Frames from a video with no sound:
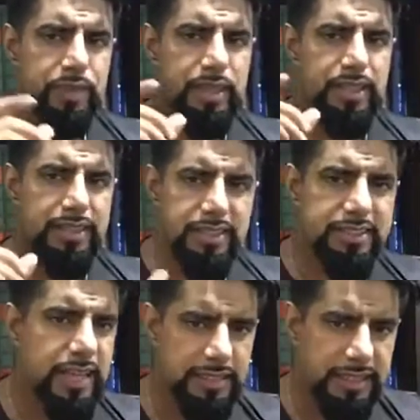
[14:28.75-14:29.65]
that this
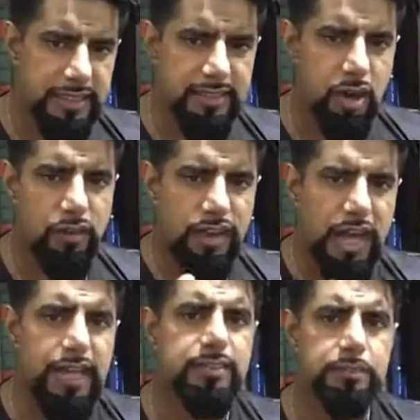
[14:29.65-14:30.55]
hadith of
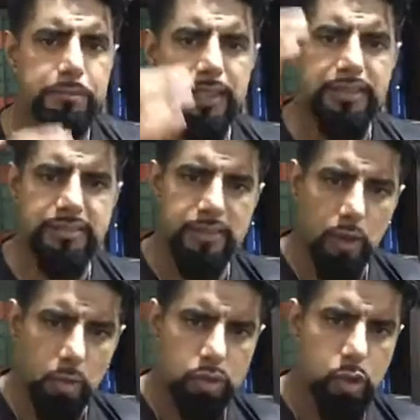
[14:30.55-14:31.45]
Adam being
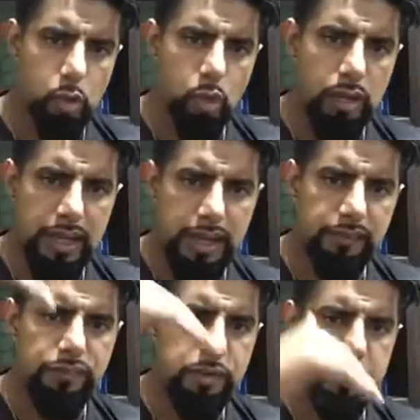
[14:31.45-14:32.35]
so tall and
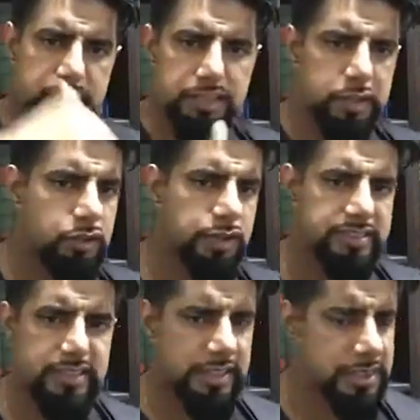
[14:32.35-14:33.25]
everybody
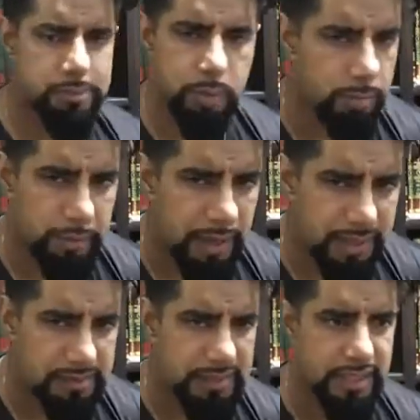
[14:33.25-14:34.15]
decreasing is problematic.